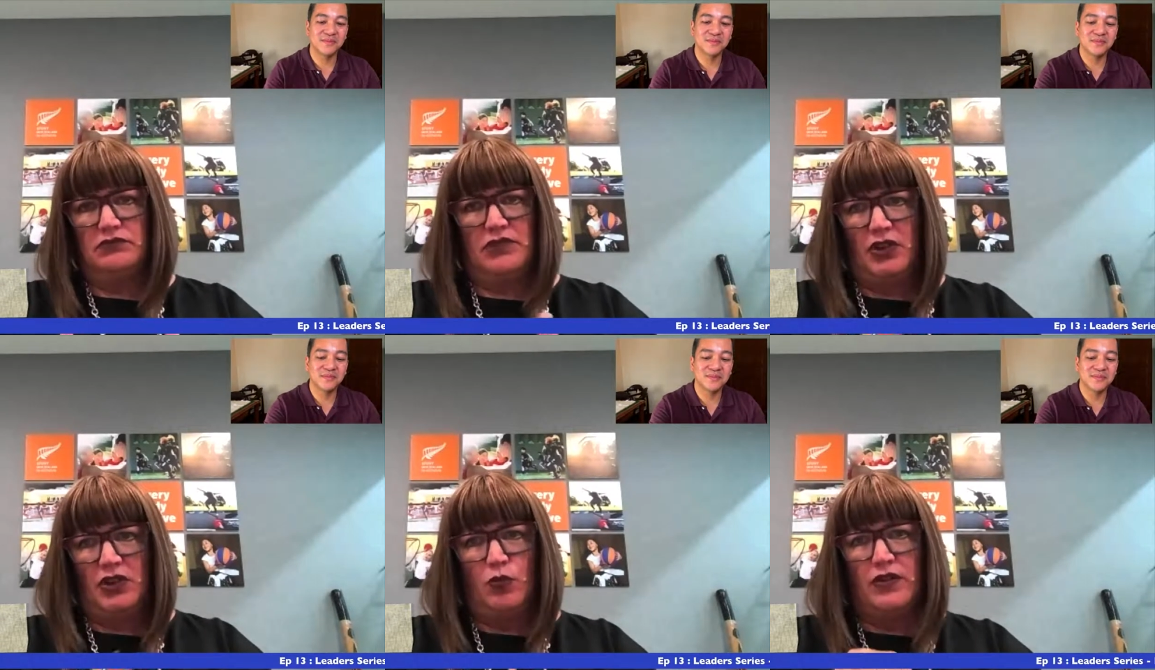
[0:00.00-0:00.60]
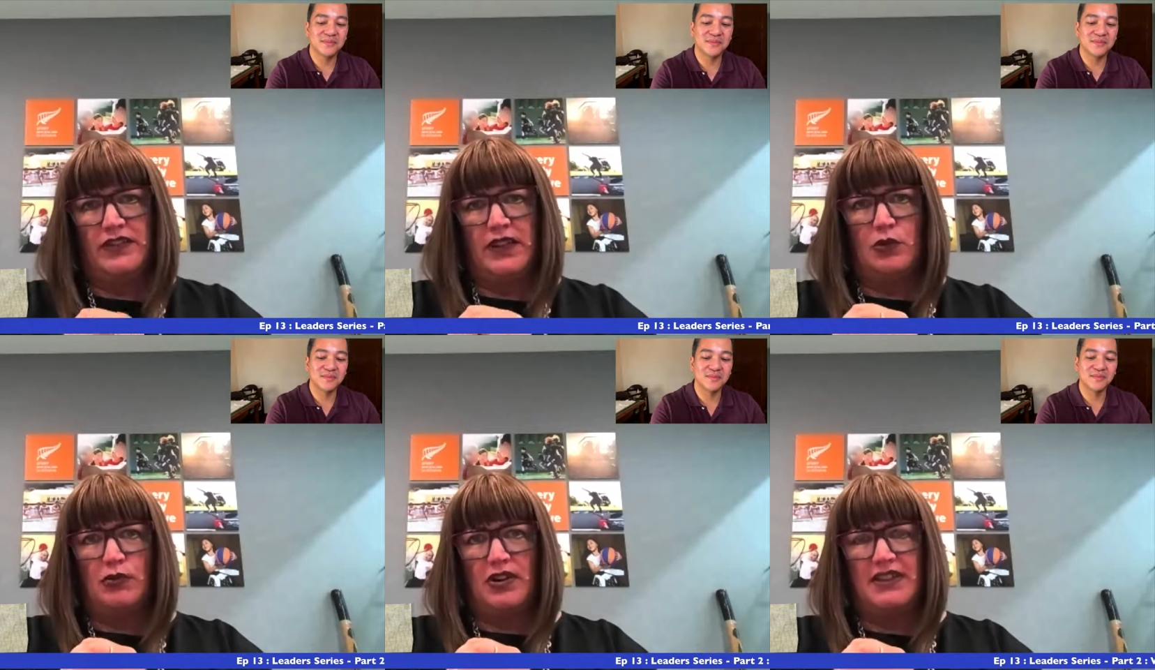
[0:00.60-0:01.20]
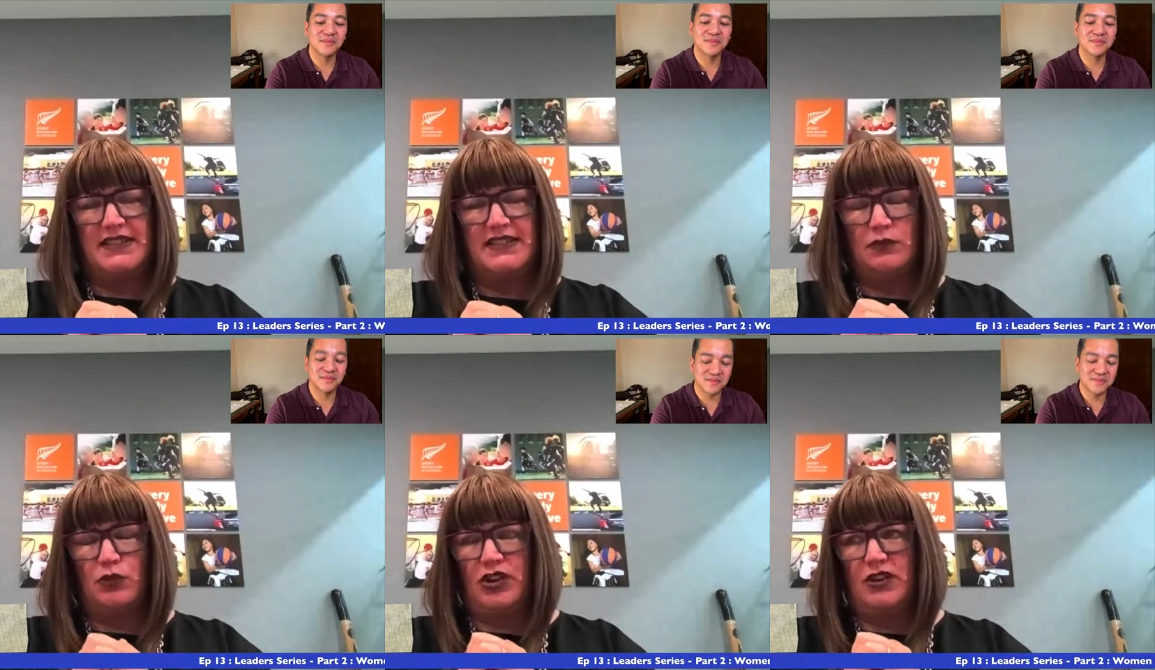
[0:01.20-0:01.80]
Speaker 1: you know what they were when I started
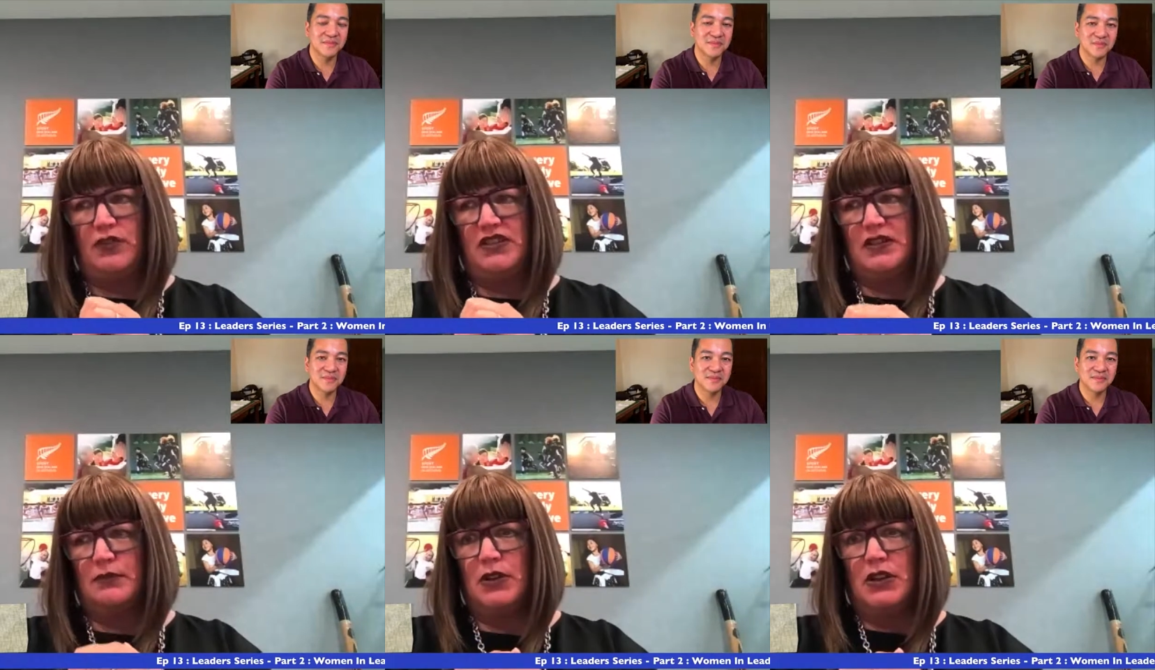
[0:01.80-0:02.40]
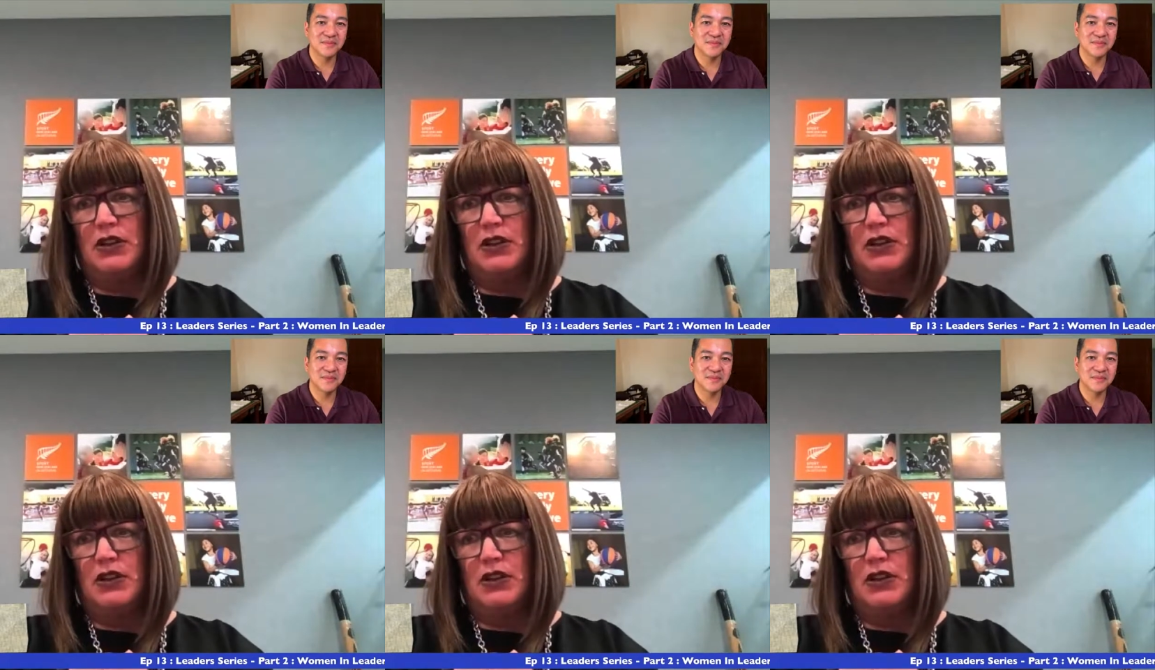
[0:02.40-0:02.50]
working with them.